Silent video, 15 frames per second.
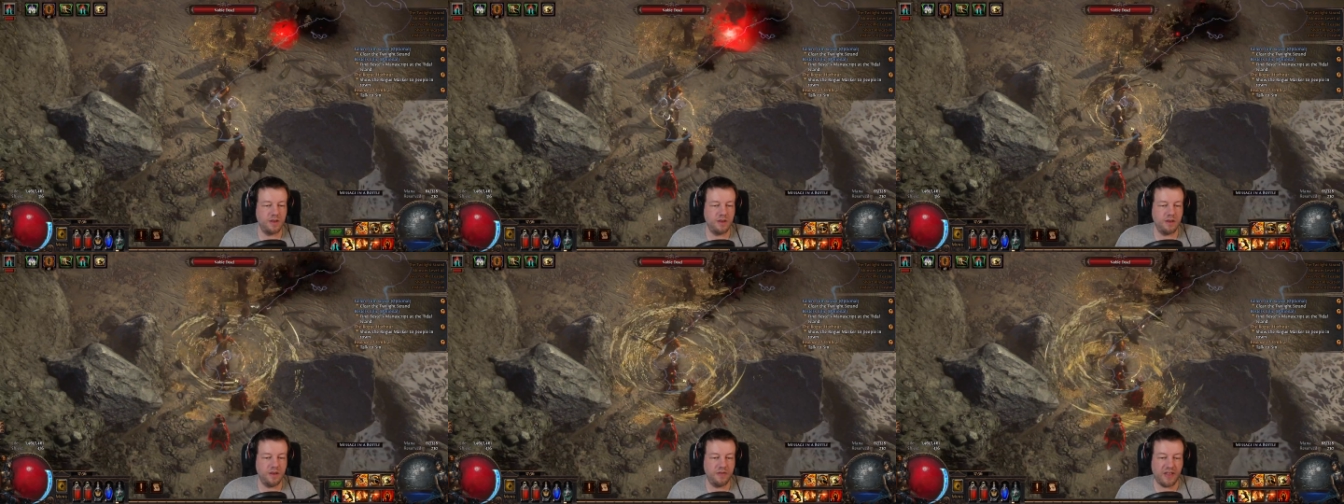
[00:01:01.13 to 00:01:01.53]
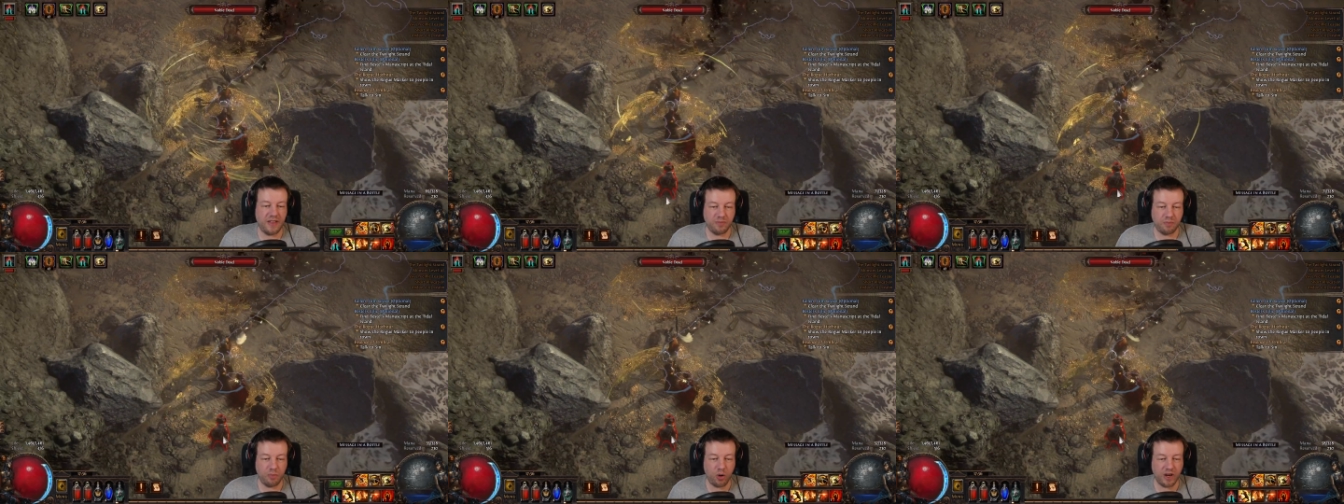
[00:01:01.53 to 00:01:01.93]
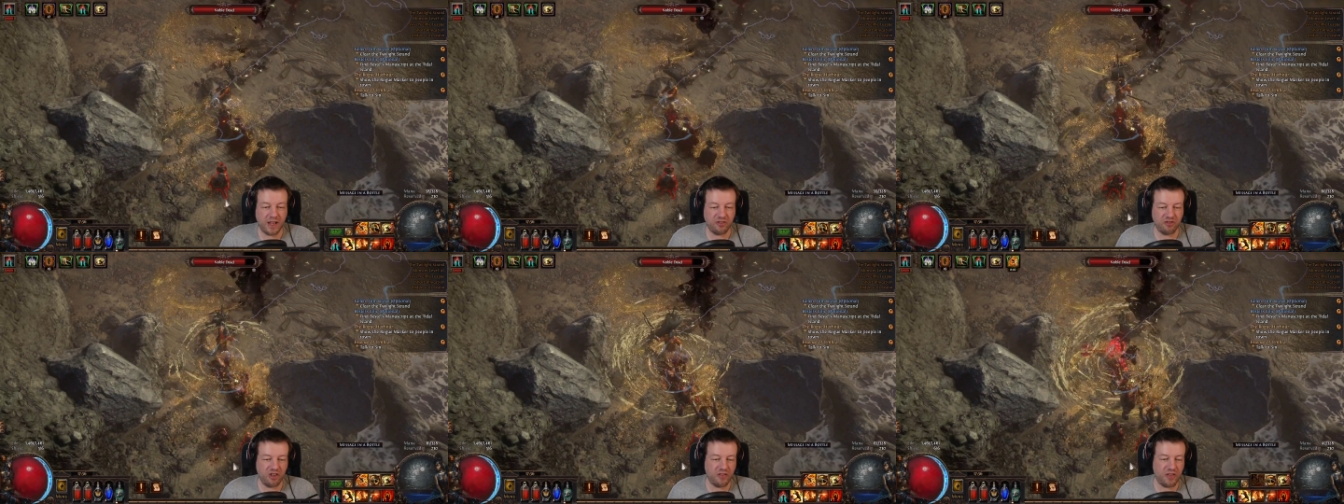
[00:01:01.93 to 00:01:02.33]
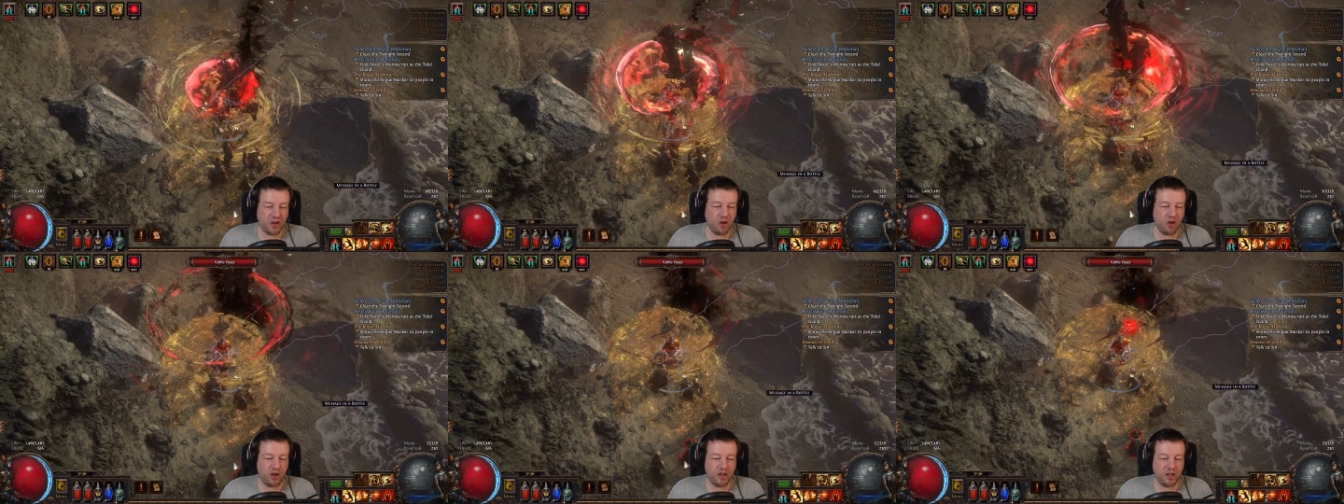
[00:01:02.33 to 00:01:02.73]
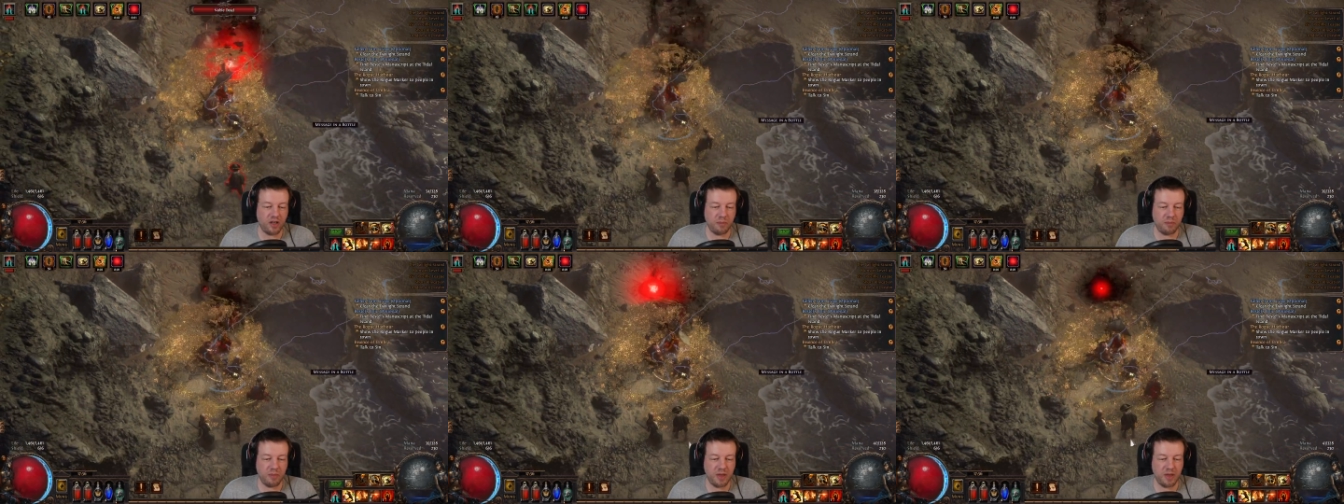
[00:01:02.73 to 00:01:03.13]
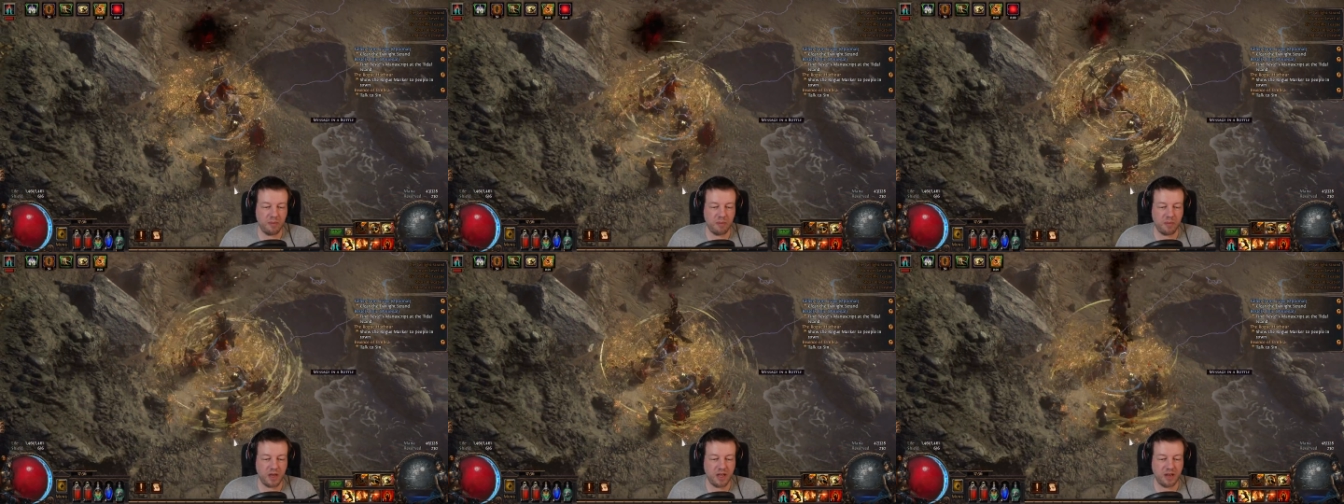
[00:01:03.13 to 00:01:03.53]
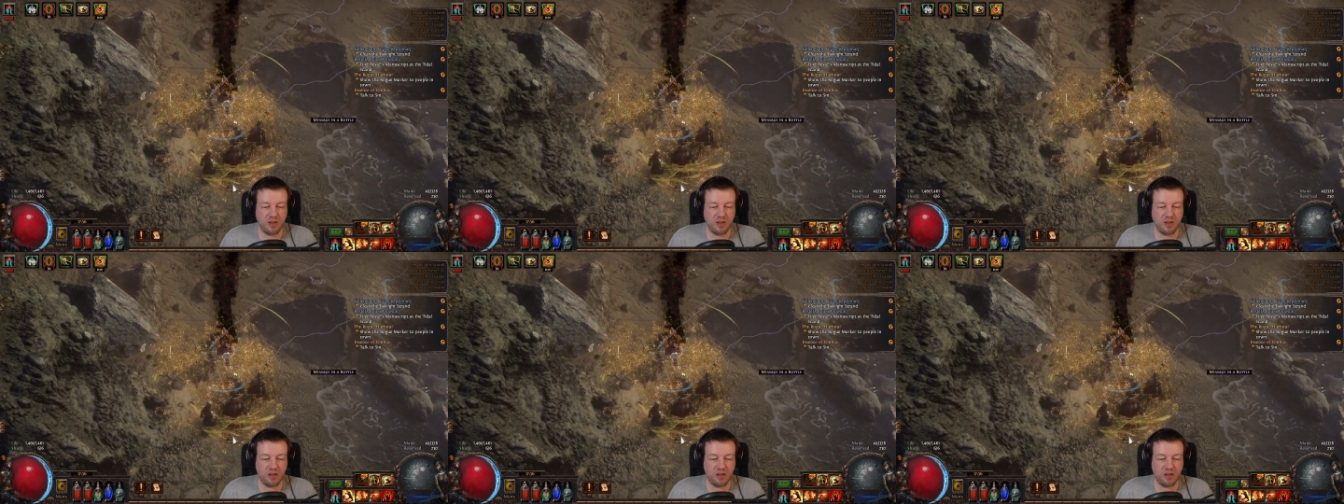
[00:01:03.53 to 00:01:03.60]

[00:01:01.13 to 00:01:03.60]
And that's a point actually, they're not being made